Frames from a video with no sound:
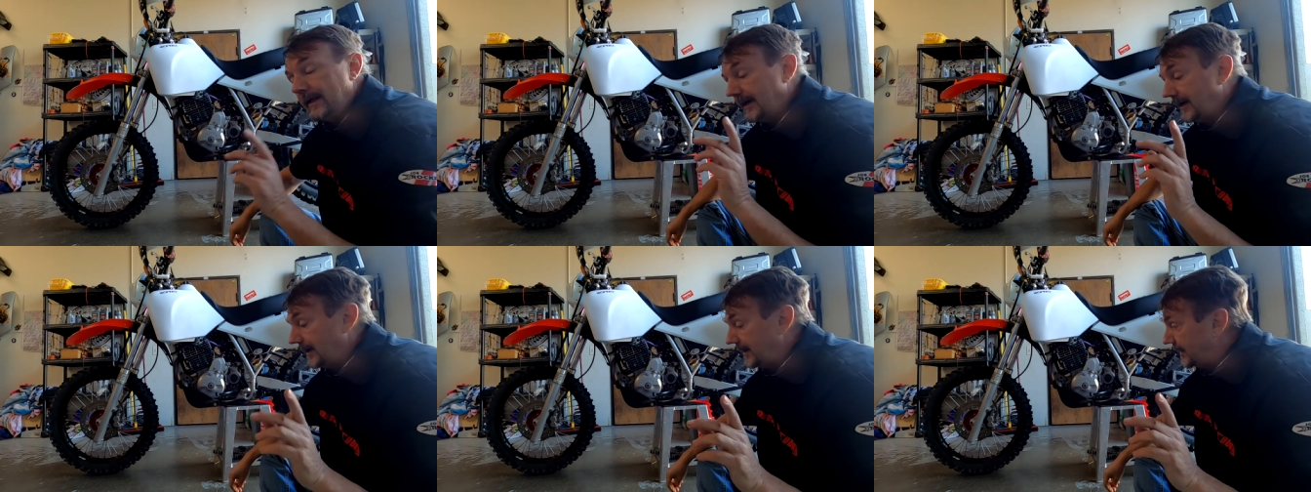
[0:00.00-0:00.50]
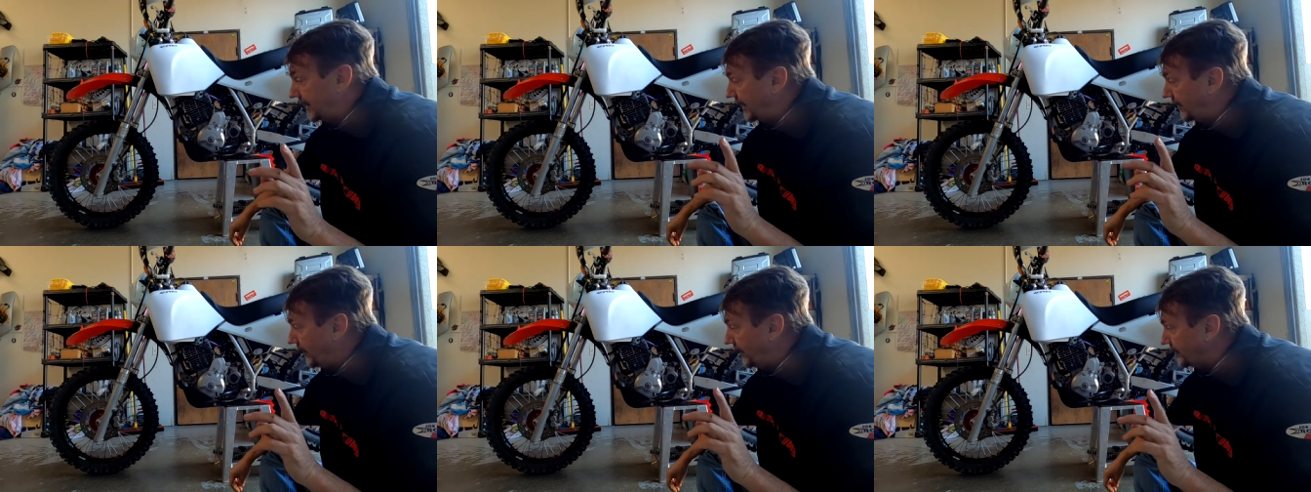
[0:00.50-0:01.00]

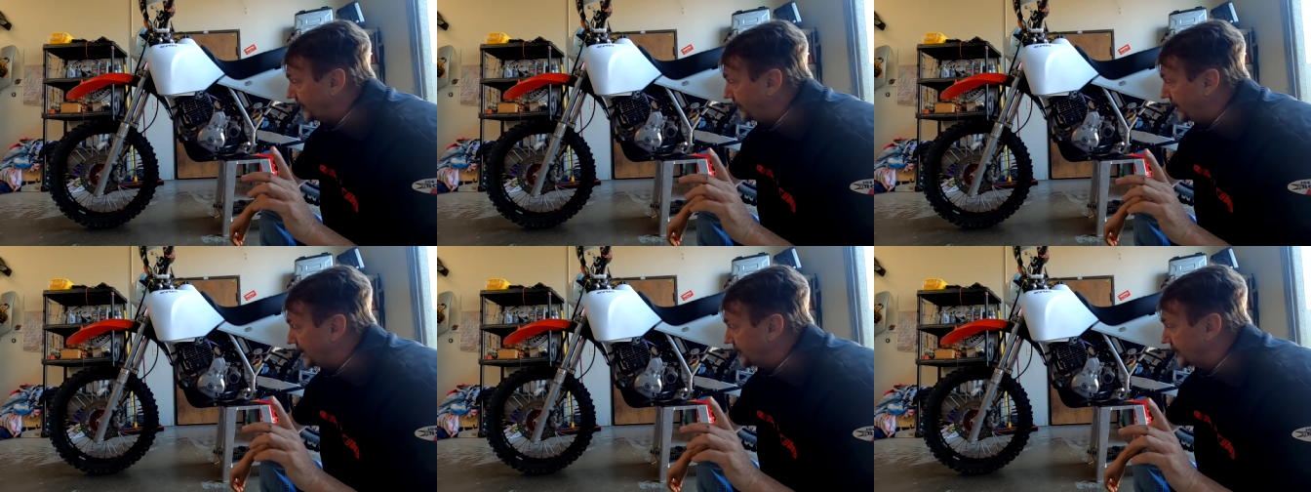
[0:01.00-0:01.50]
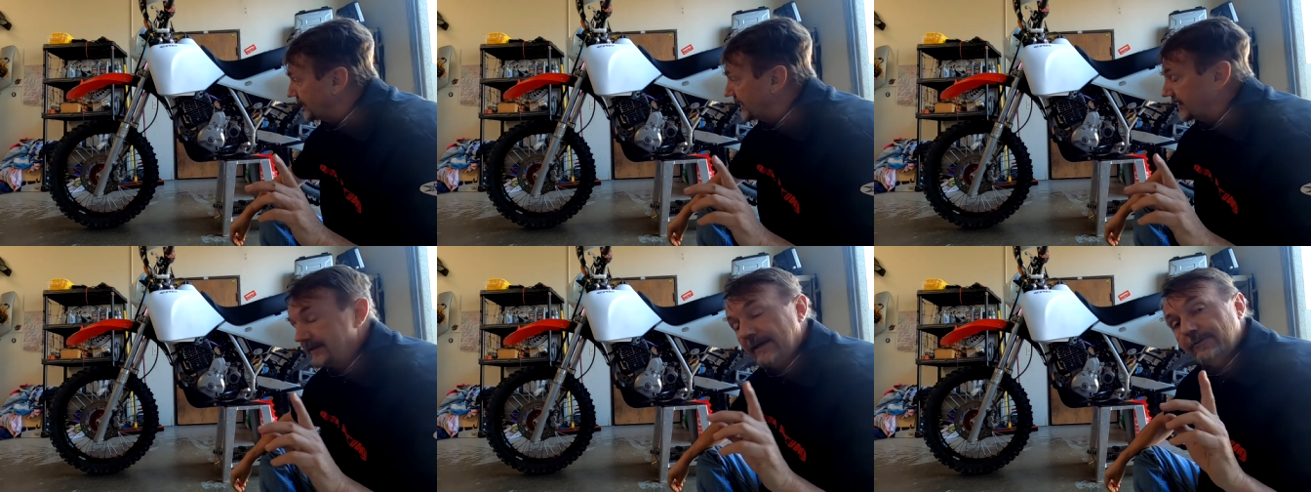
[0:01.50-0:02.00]
I'll also mention that
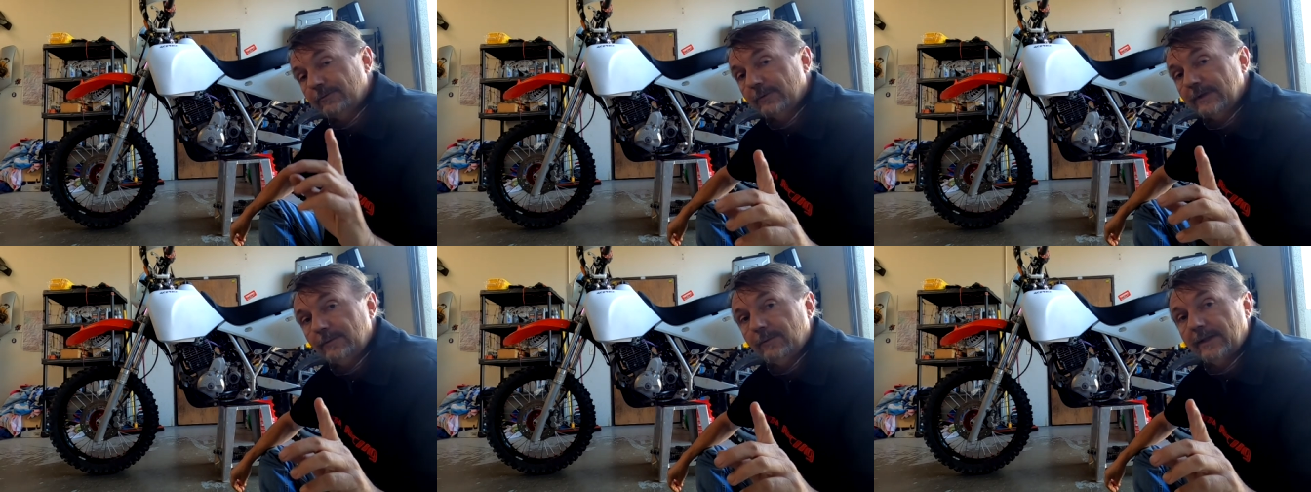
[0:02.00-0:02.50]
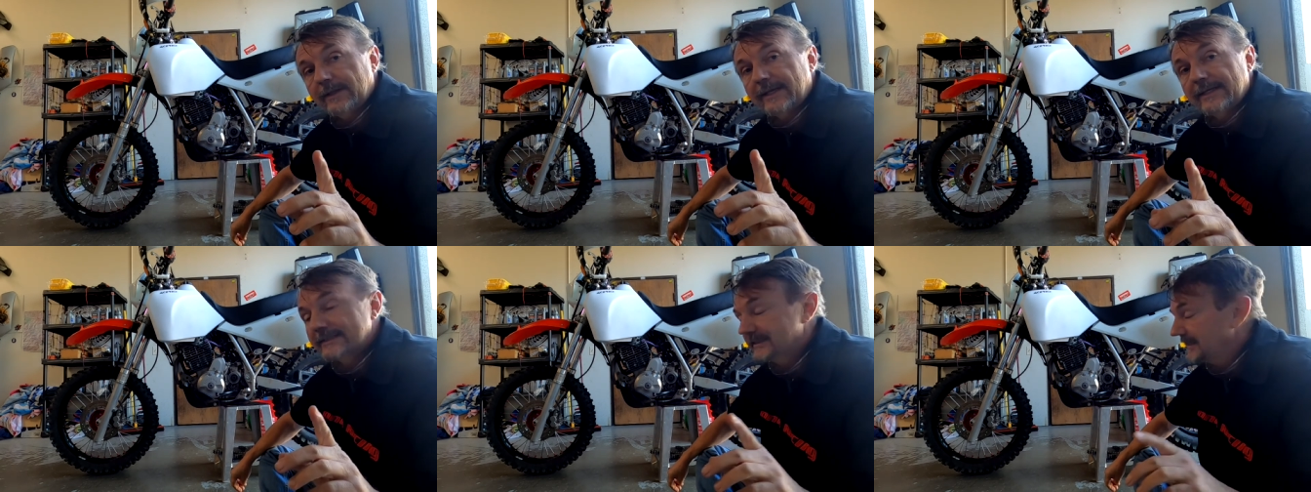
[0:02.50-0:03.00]
it does really well
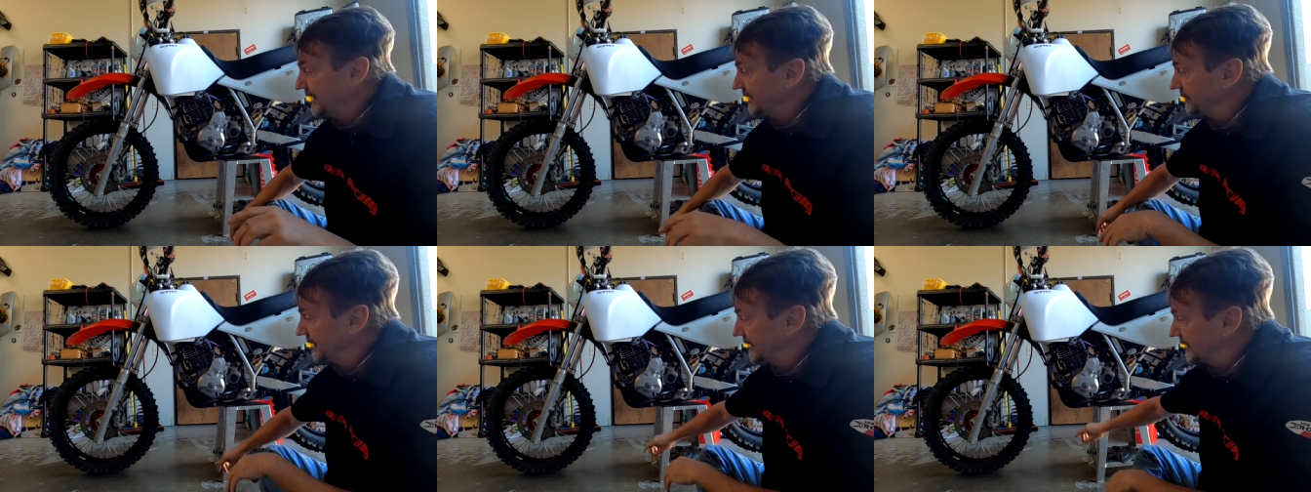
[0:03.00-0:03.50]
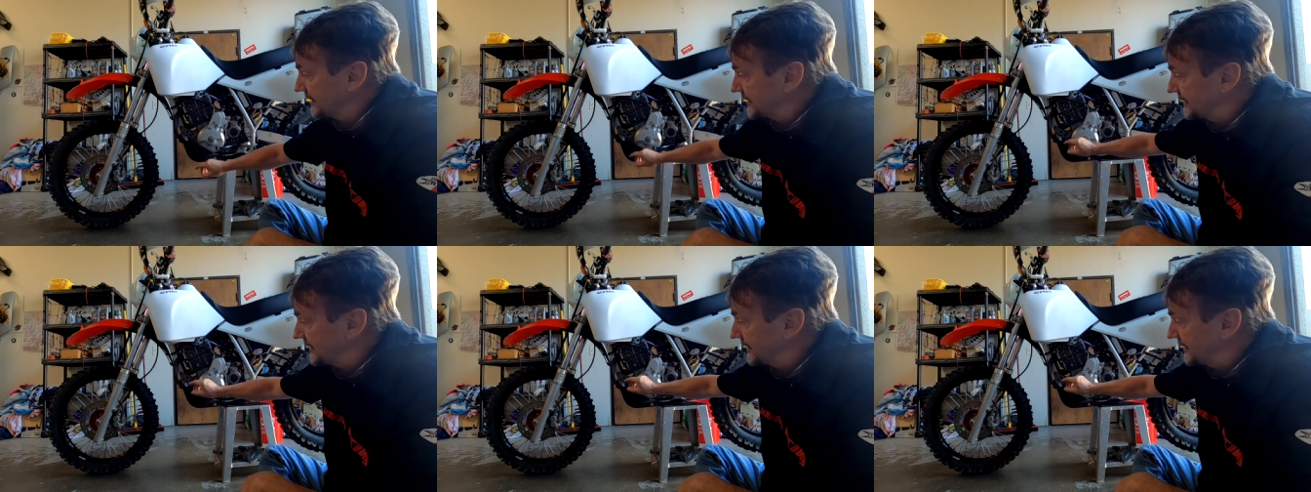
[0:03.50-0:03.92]
against heat because